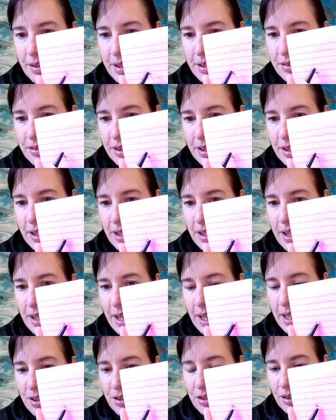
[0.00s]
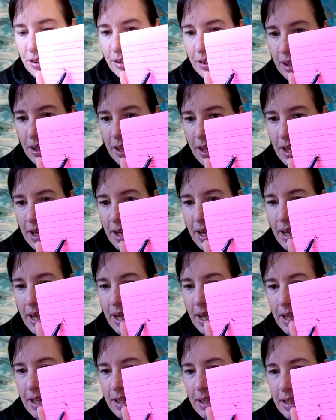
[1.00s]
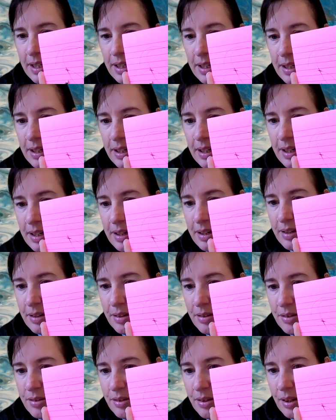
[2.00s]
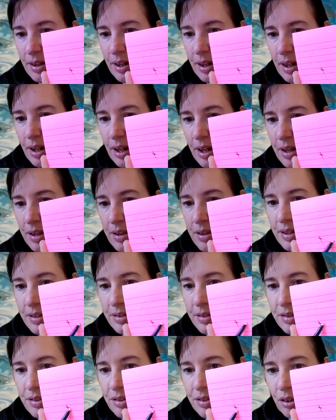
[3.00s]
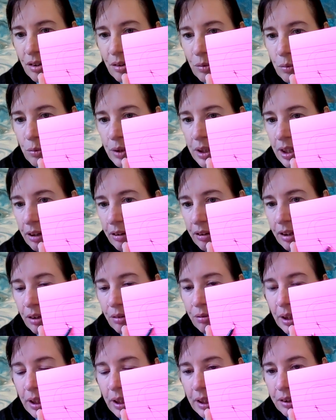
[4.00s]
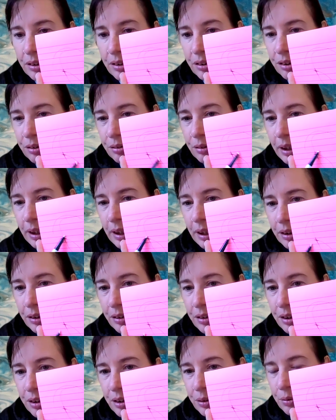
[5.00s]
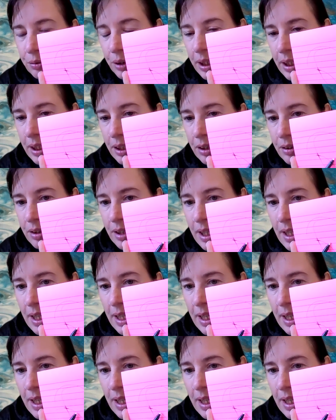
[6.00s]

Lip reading: There's connection. And it is, this is not we're going around and around and around.